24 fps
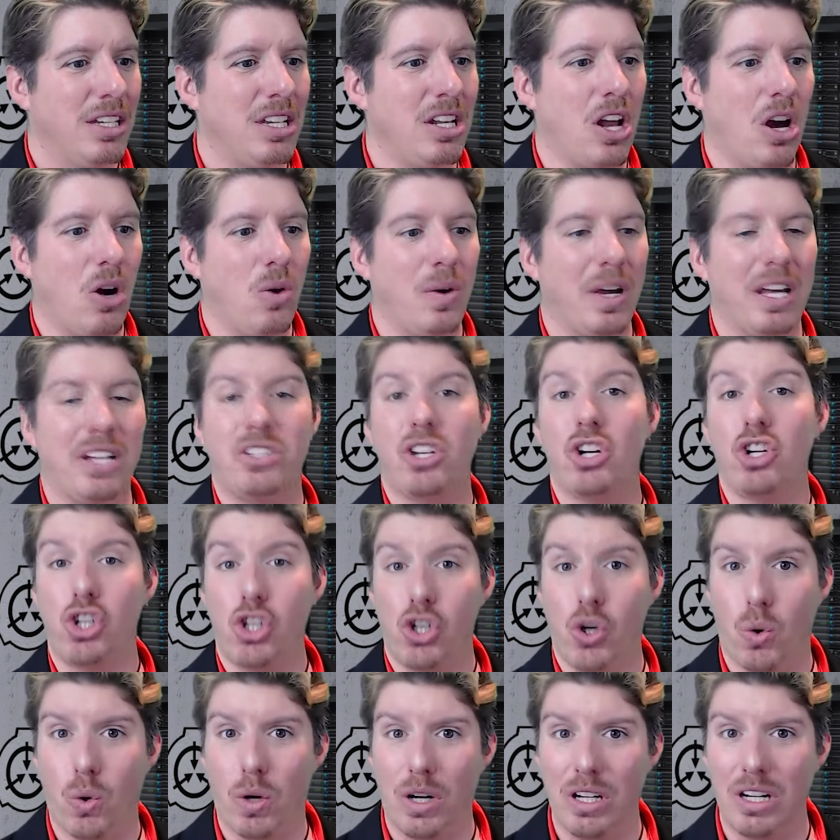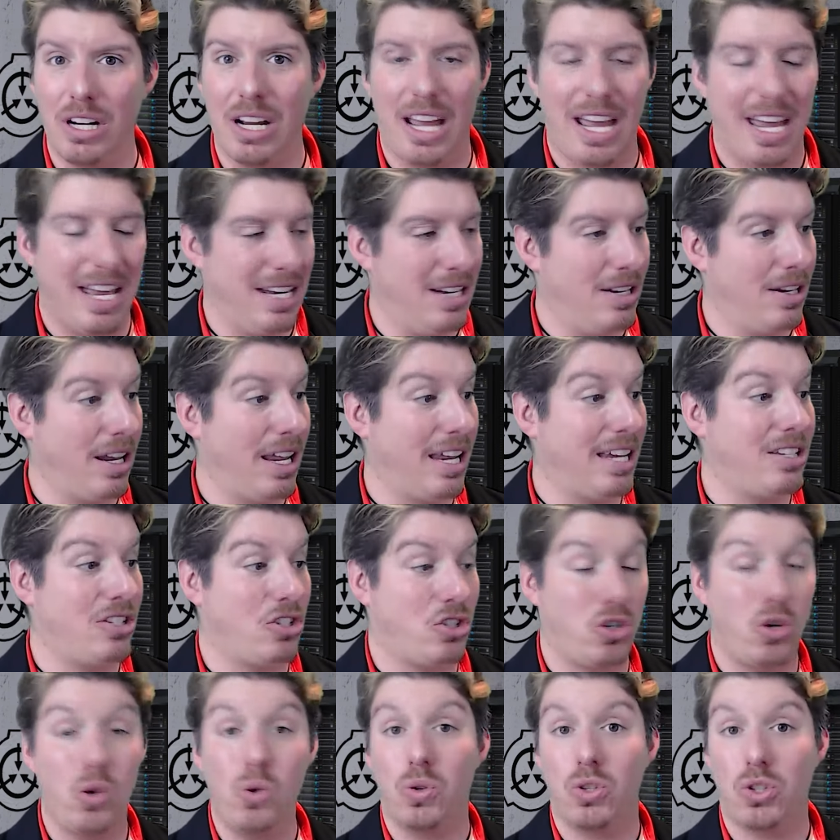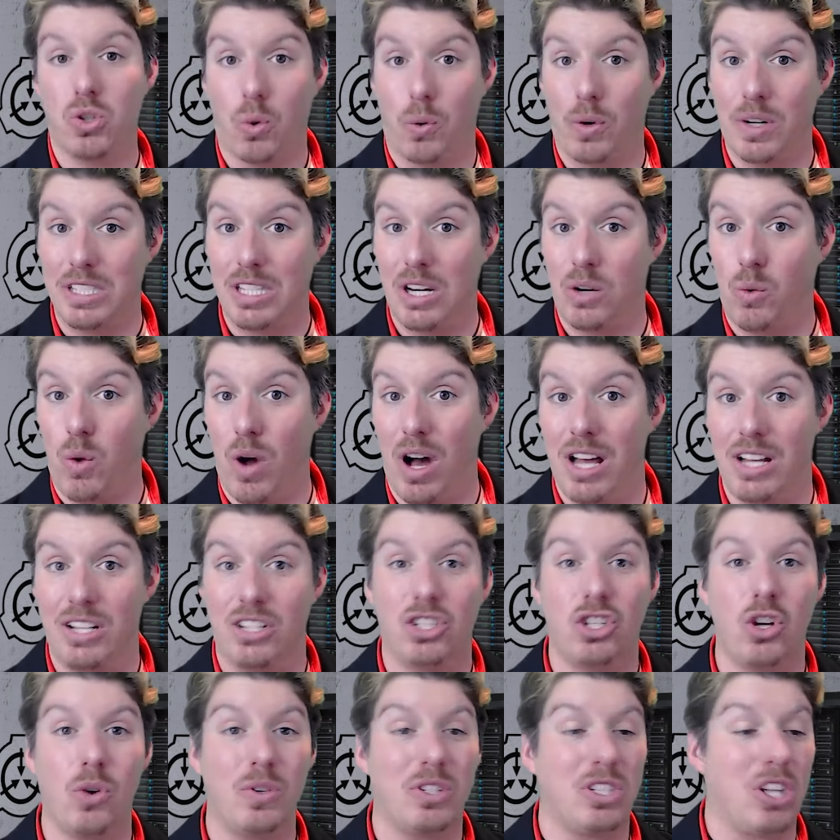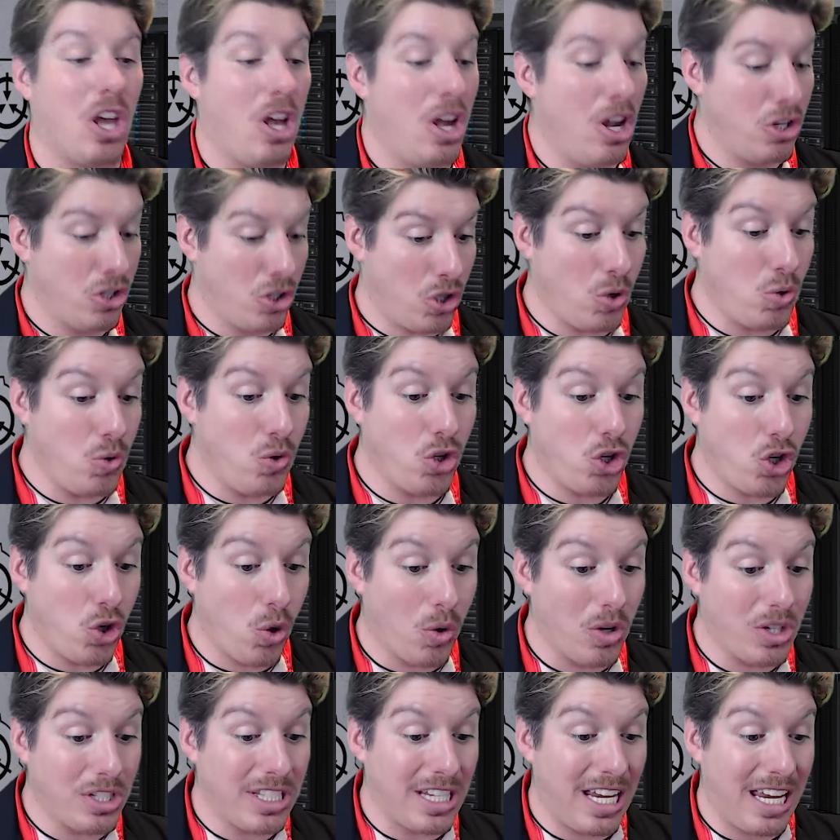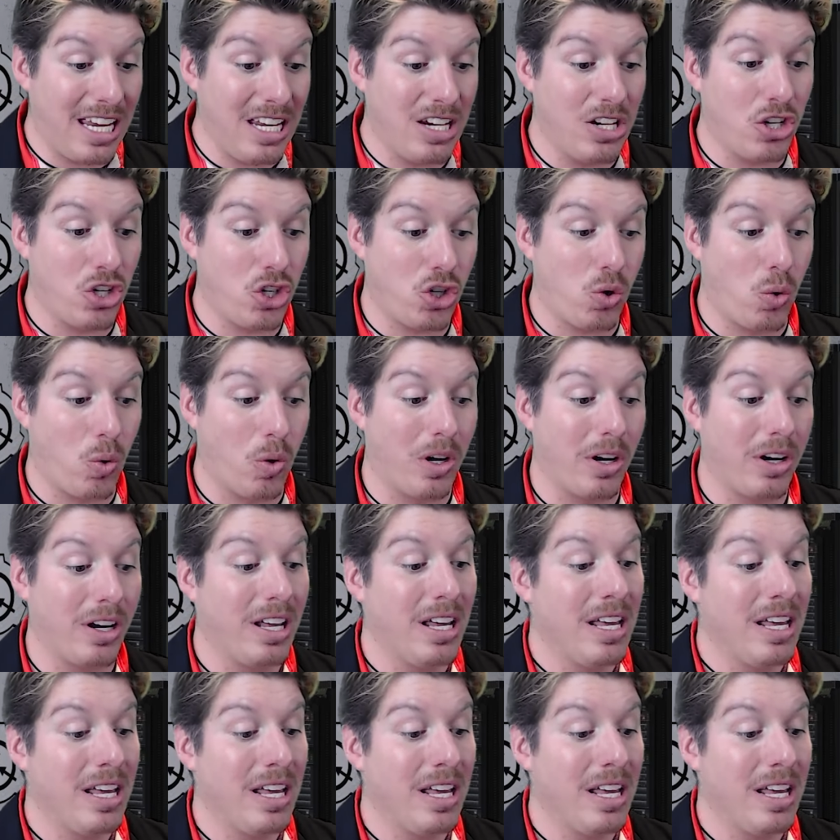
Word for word: you know, it's a short, and it's 2 stories in 1, so it's 2 shorts in a short.